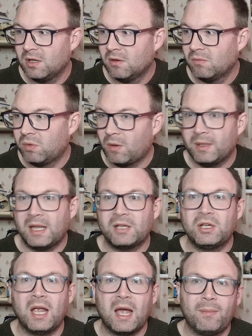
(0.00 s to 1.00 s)
what would
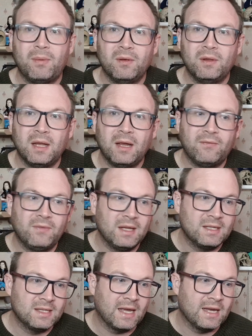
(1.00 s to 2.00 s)
actually happen if
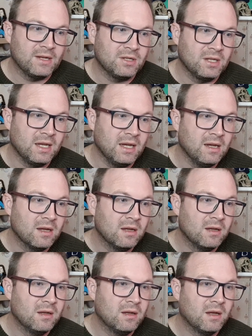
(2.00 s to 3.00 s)
this actually
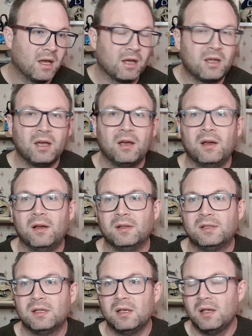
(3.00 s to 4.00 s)
occurred,